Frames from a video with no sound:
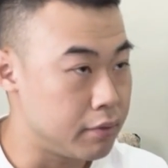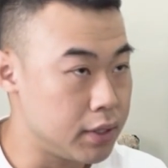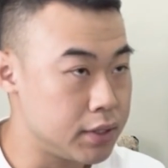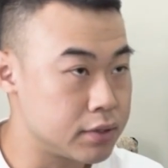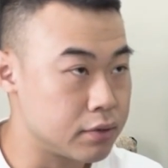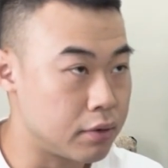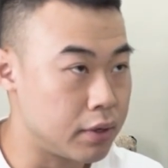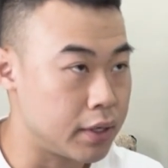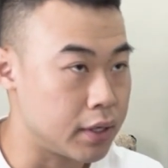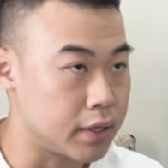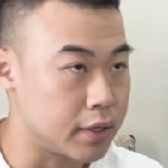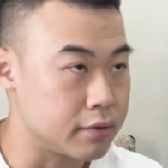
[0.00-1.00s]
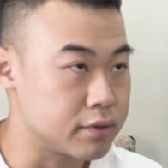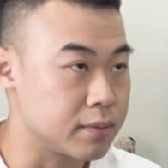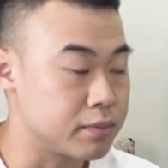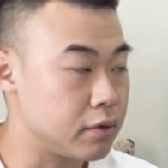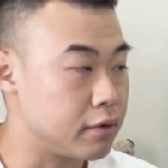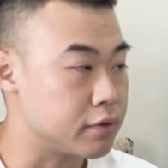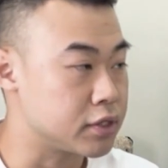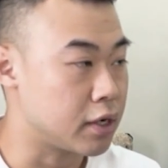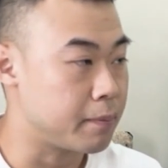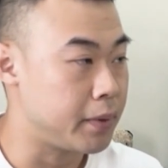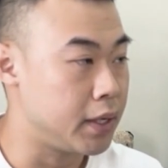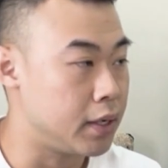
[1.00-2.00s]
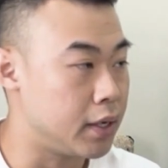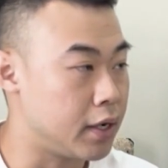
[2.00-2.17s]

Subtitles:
really sore, and like there was some sort of sharp pain.